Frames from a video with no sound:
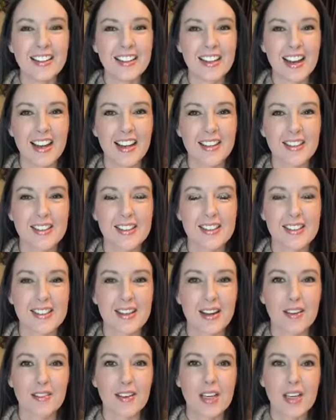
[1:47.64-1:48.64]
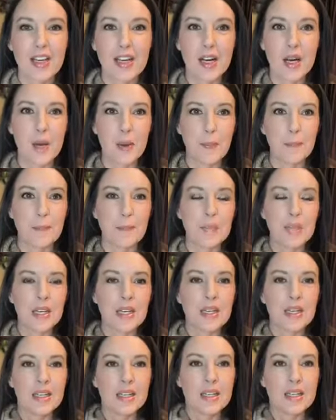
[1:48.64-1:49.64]
it hides and stuff. Um,
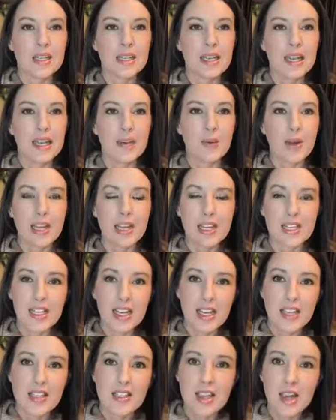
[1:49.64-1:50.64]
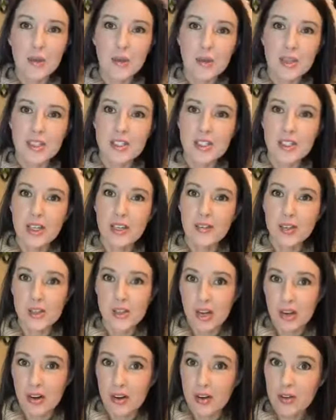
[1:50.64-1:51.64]
Anyway, and yes, I wanted to give a
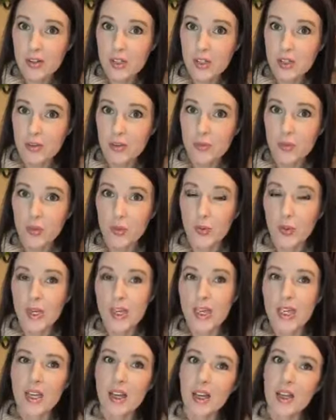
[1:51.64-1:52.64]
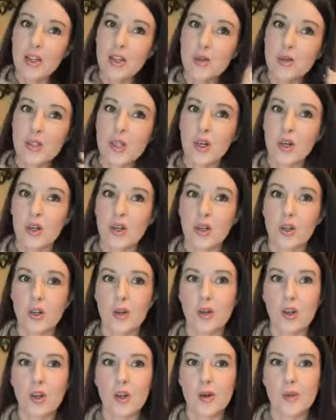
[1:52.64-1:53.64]
shout out to Marie. I use her
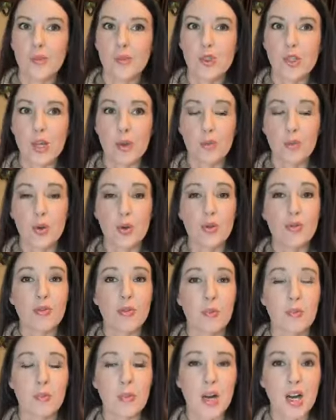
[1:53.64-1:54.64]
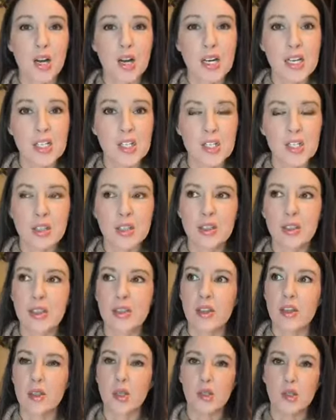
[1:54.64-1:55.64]
um, shampoo from Posh, and
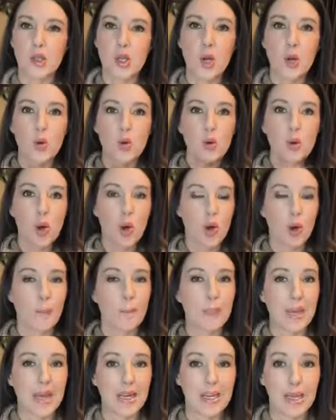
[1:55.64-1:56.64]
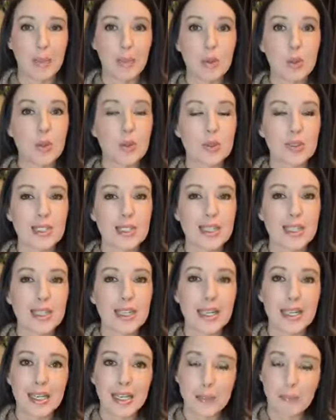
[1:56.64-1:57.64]
there is no bad chemicals in it
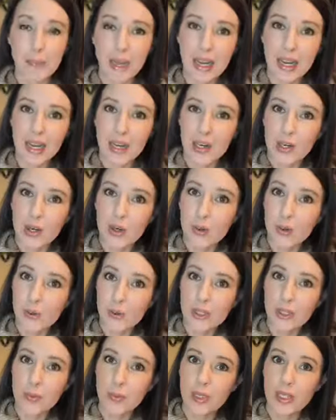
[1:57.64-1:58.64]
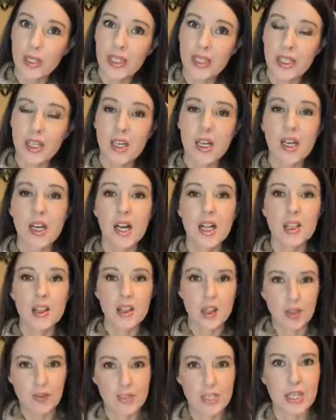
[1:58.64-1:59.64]
and it, my hair really, really
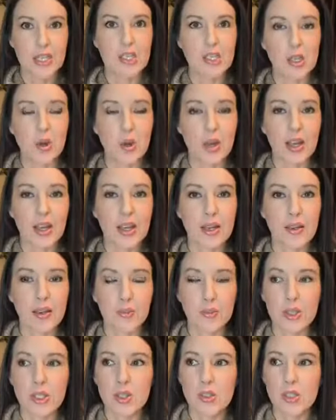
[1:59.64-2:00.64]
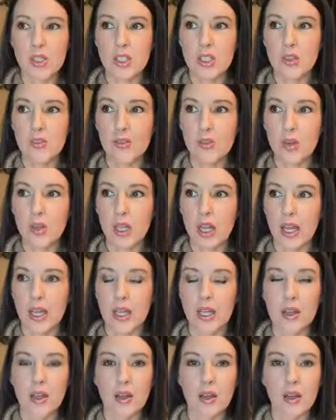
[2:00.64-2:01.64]
loves it. So I have, I've been using it for
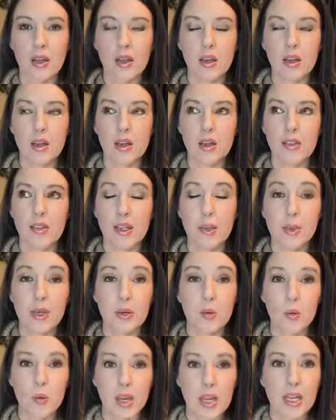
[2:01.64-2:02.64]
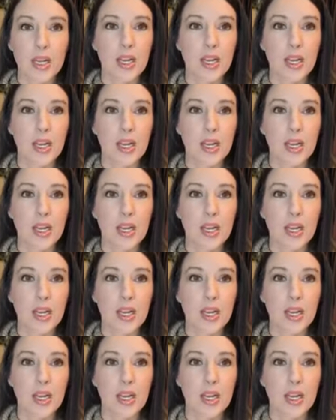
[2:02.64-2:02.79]
like, uh, I think about a week